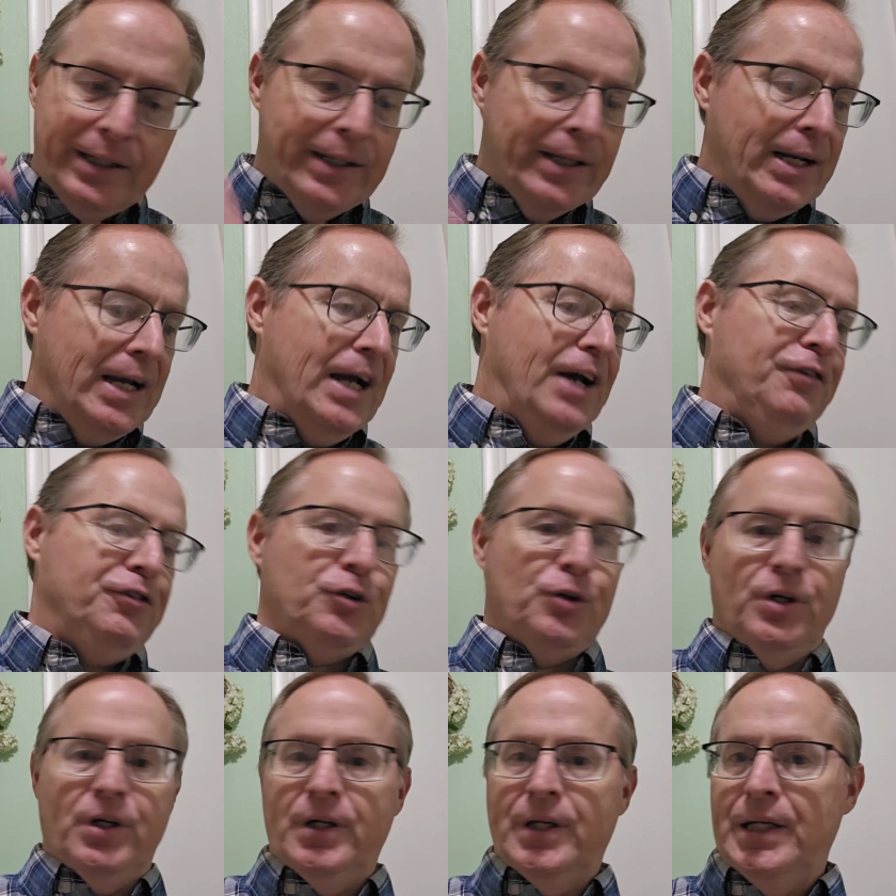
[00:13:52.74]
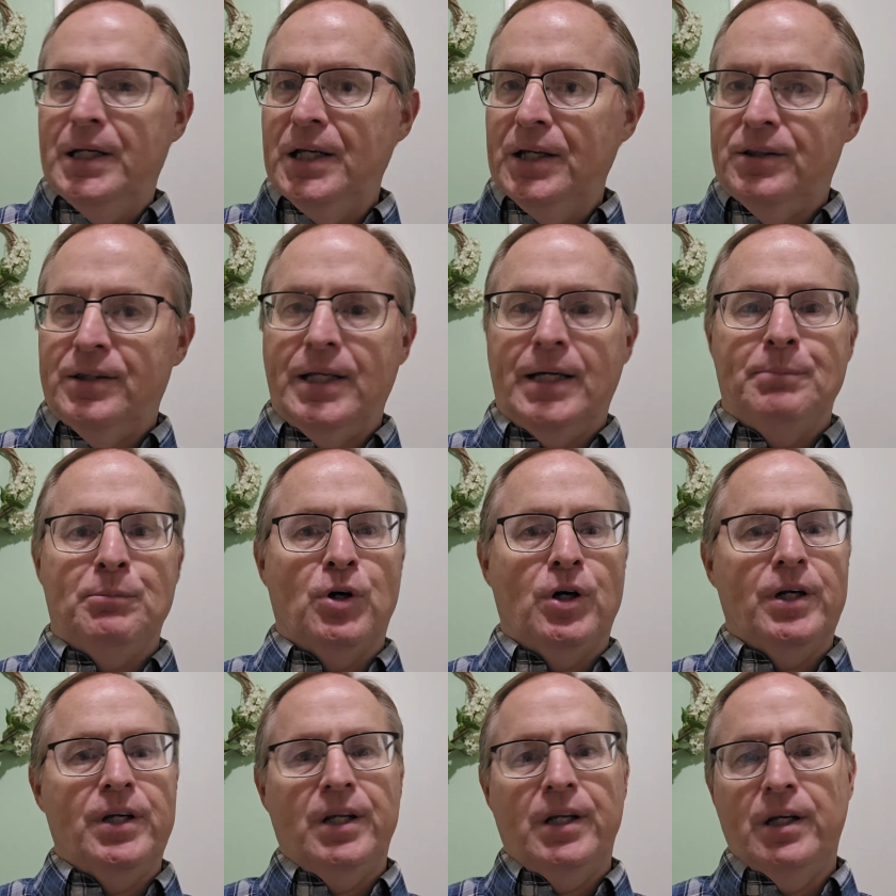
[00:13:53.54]
get after it. Get that
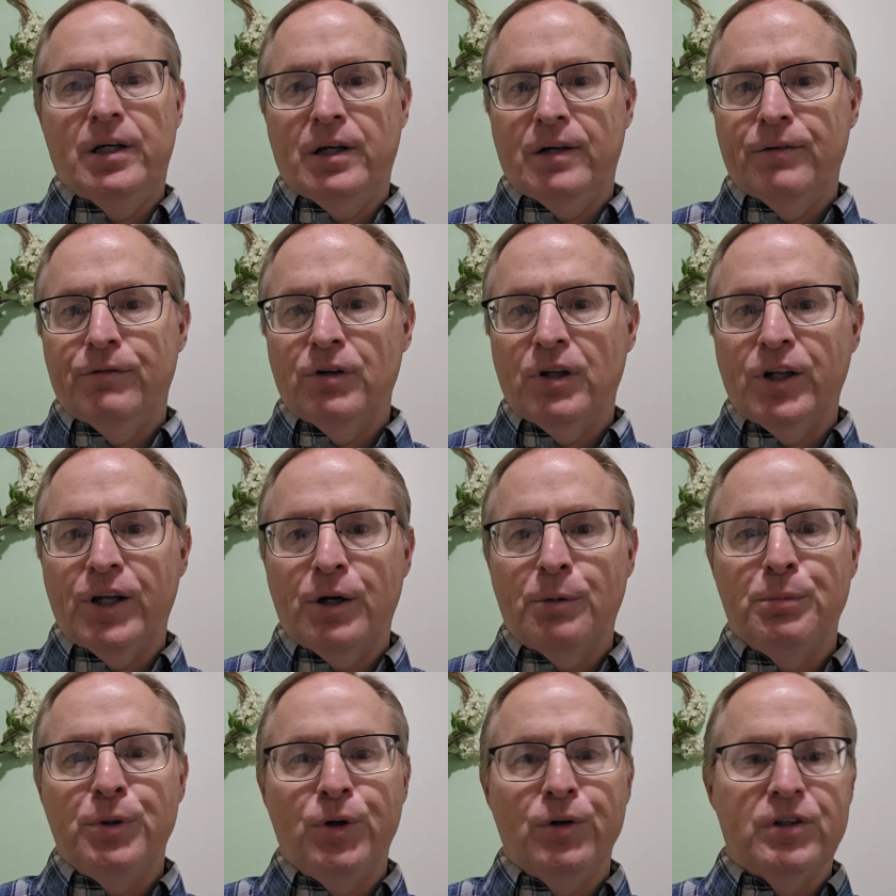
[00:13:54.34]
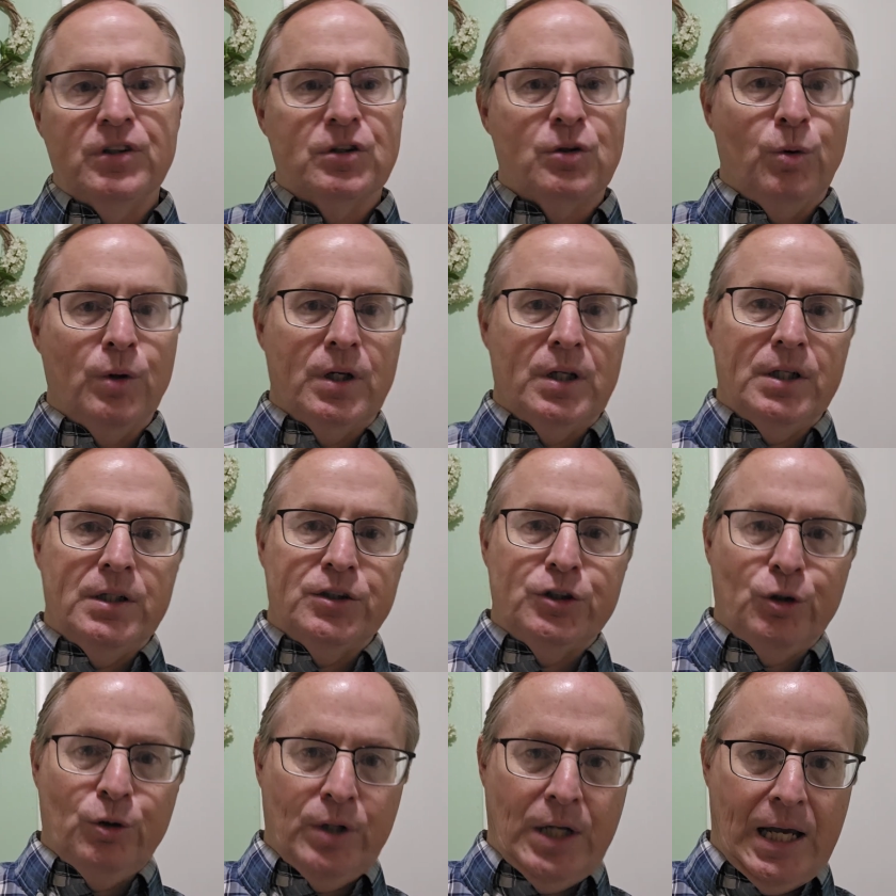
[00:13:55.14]
marketing cover letter built as quickly
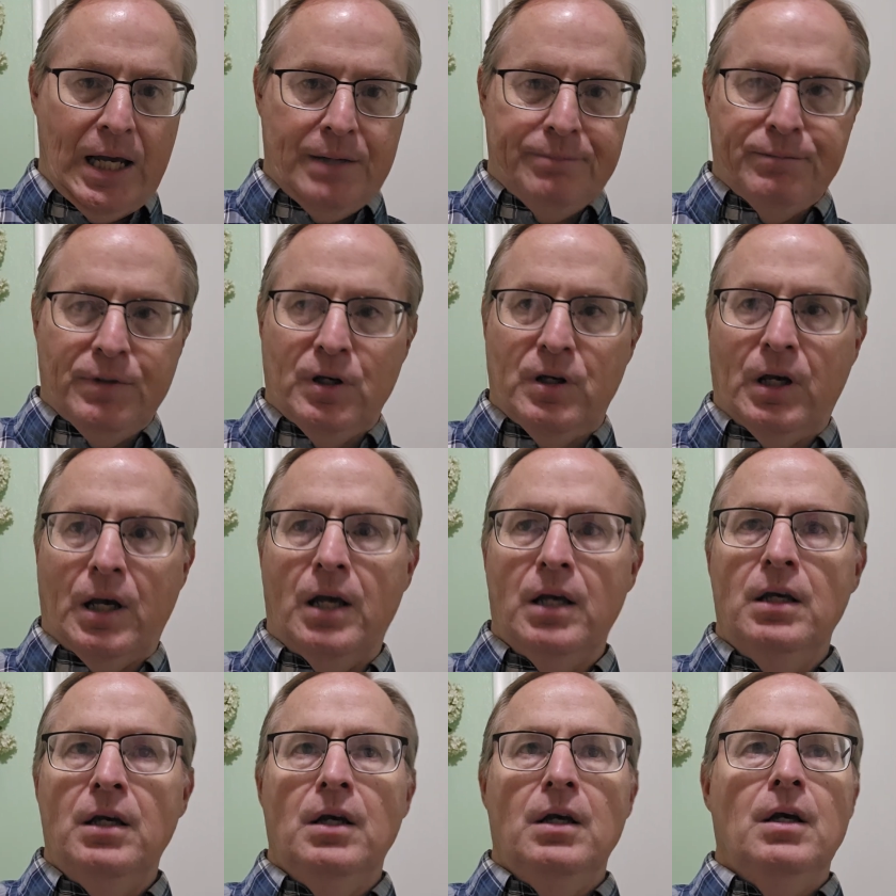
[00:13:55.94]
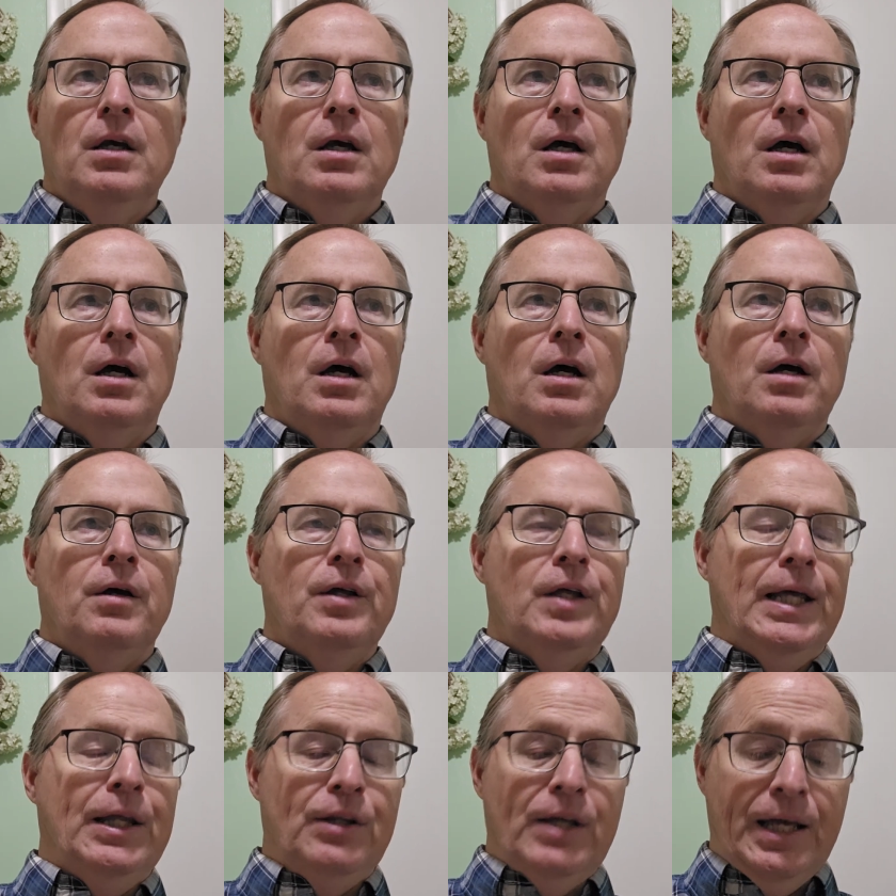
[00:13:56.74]
as you can, okay?
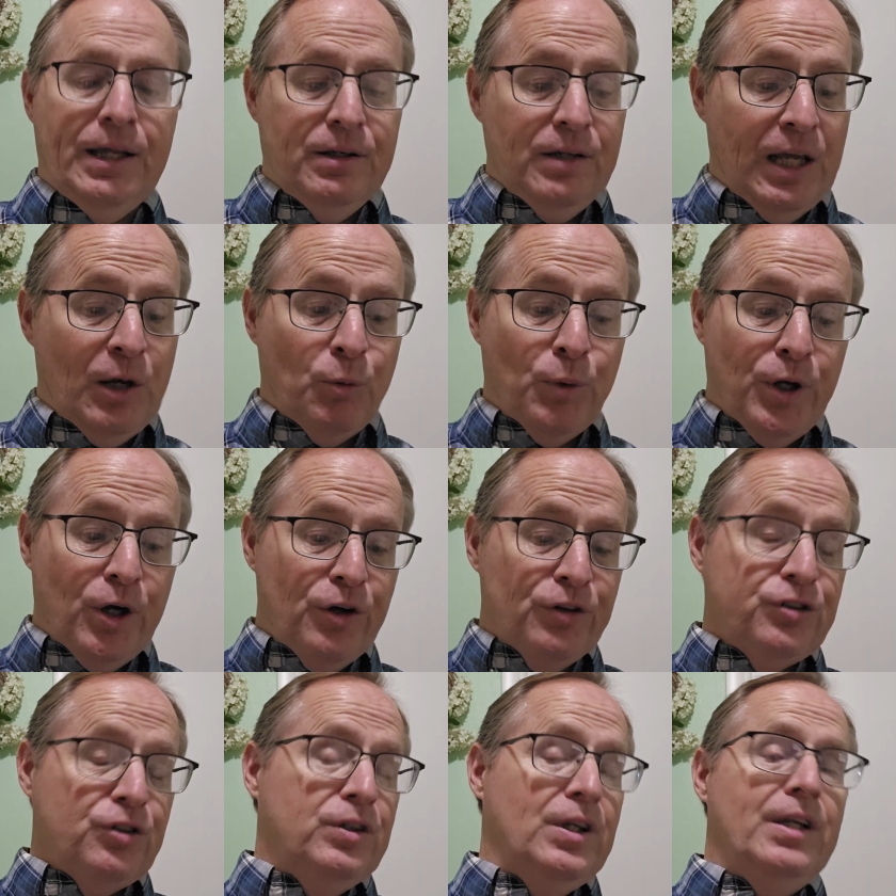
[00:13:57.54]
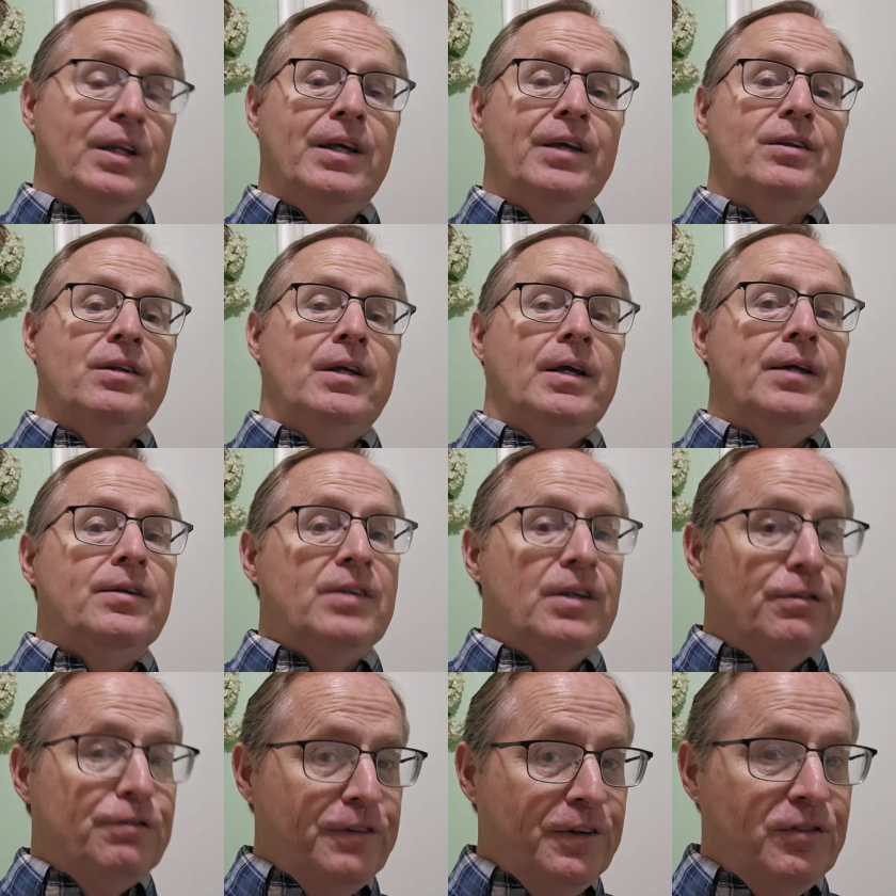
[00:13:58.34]
And we also need to get the
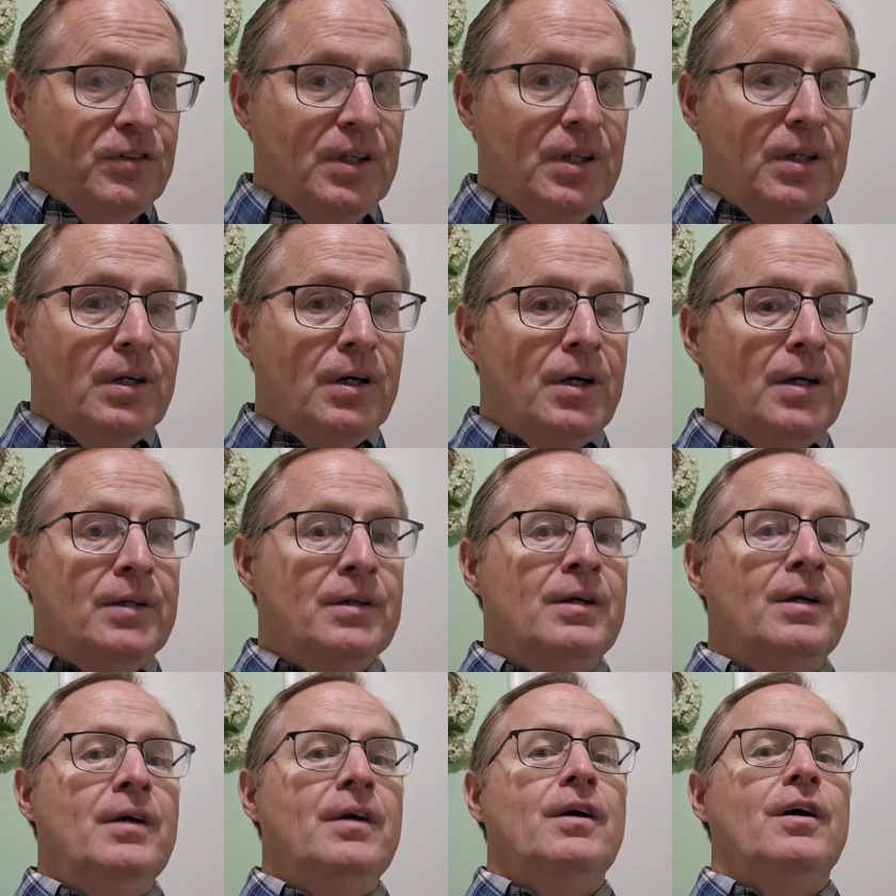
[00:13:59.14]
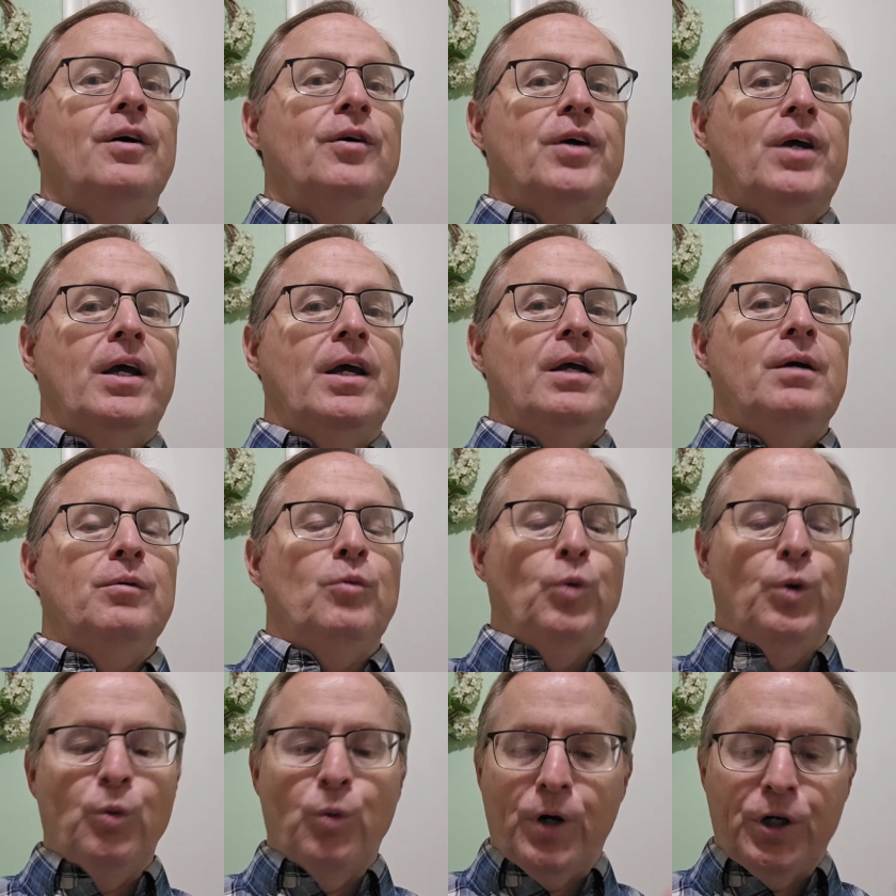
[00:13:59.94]
1850 done, okay?
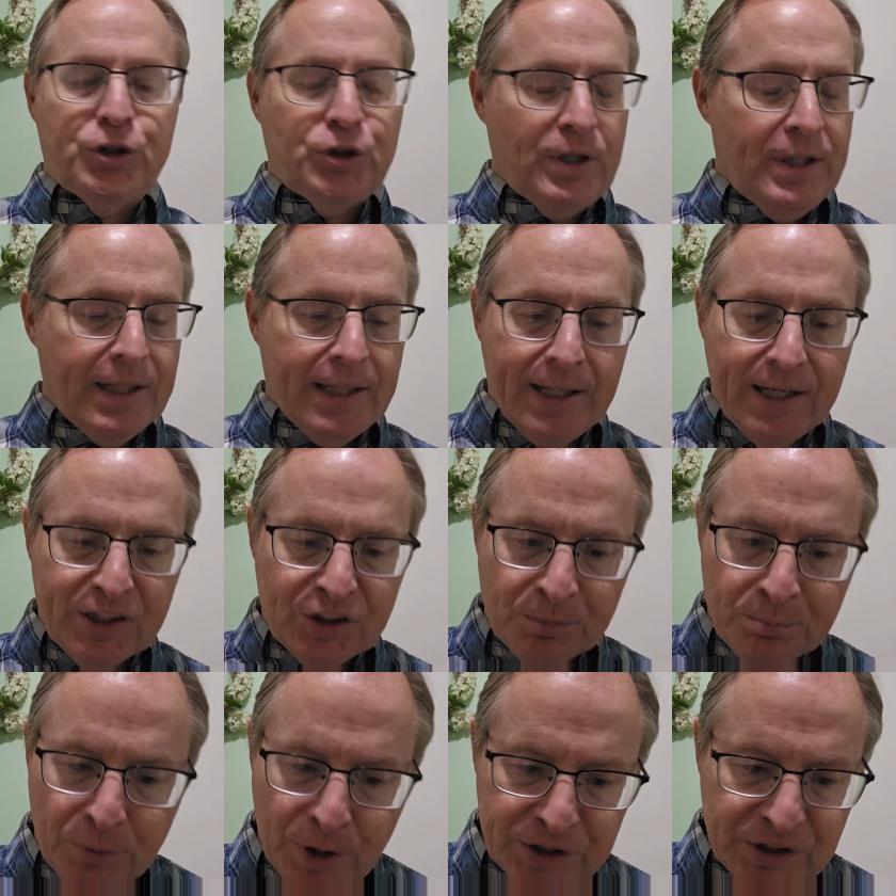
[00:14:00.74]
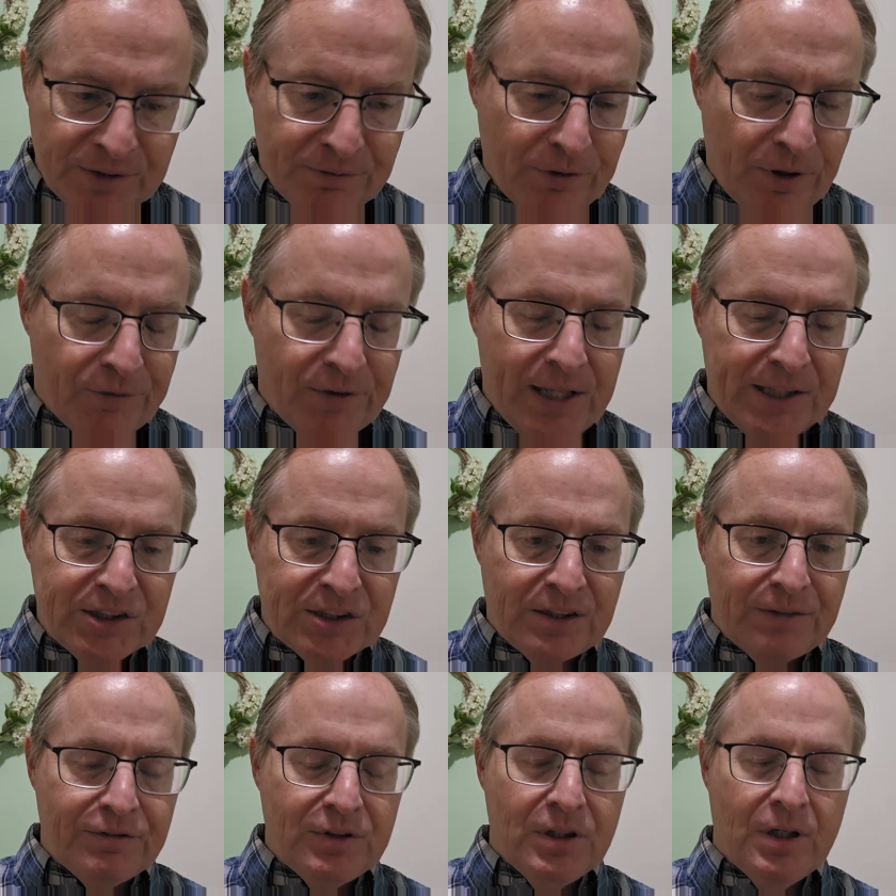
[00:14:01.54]
We want to try to get as much of that
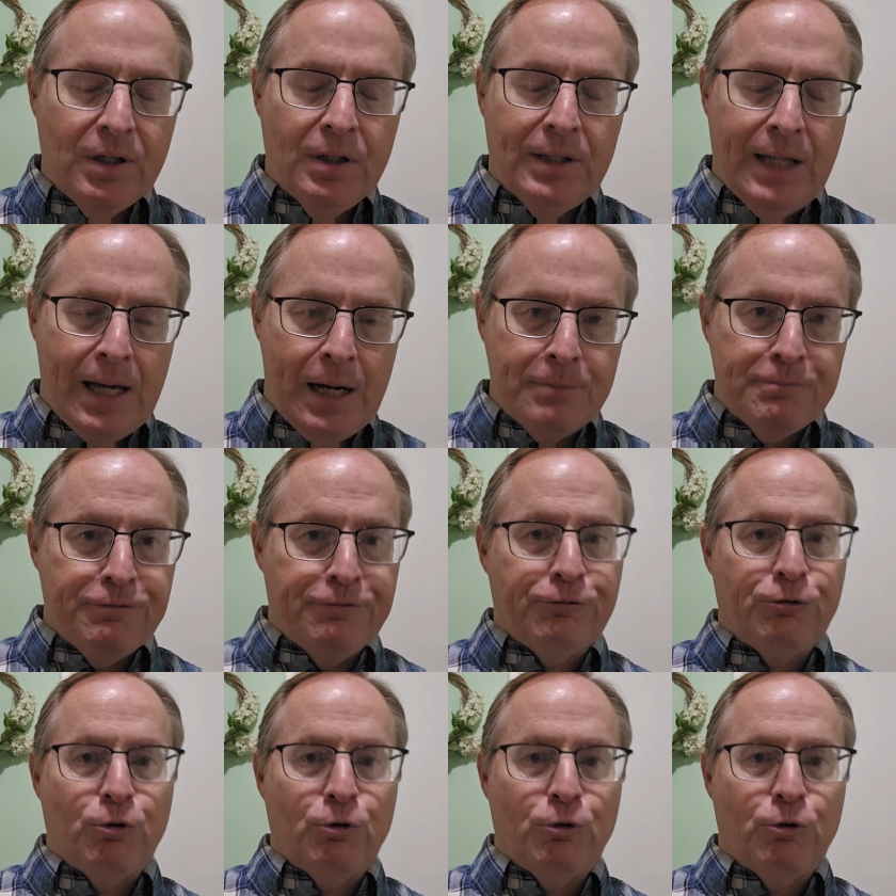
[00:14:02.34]
stuff done up